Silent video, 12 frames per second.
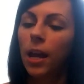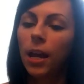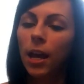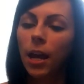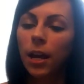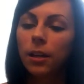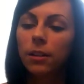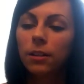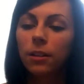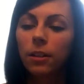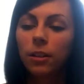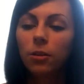
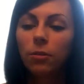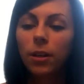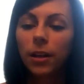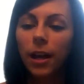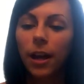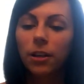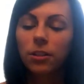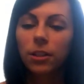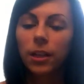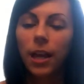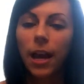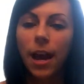And you can
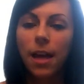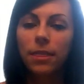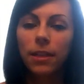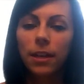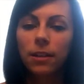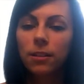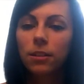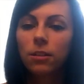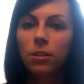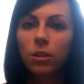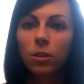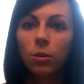actually add this
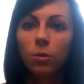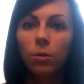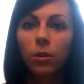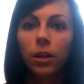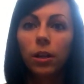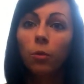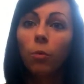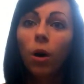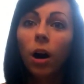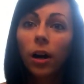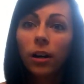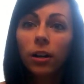to your
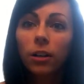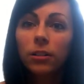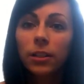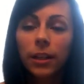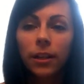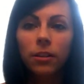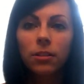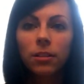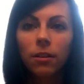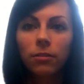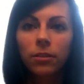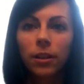water to get
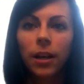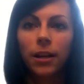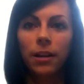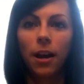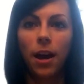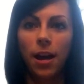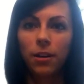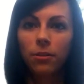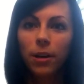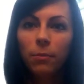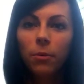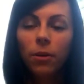yourself to kind of
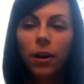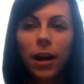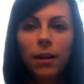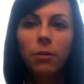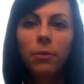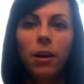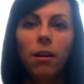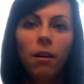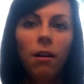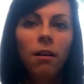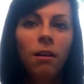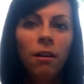hydrate more. I know we
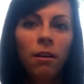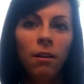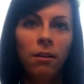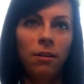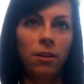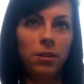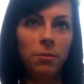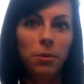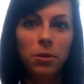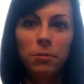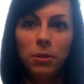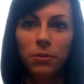all are
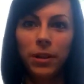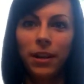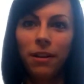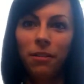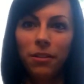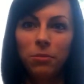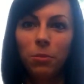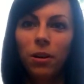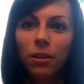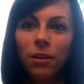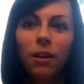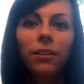supposed to be drinking all this
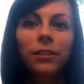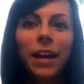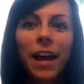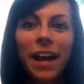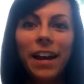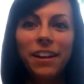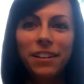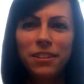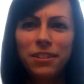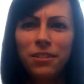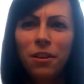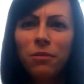water all day, and
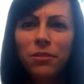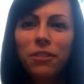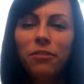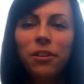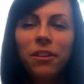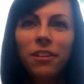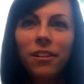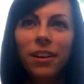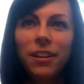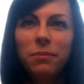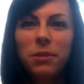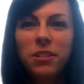it's so
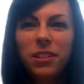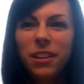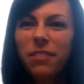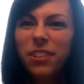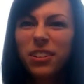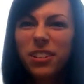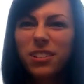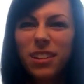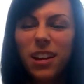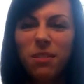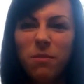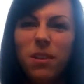difficult, especially if you're just
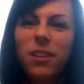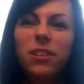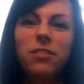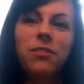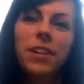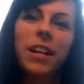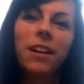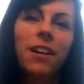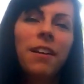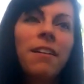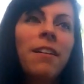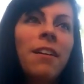not a water
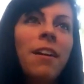drinker.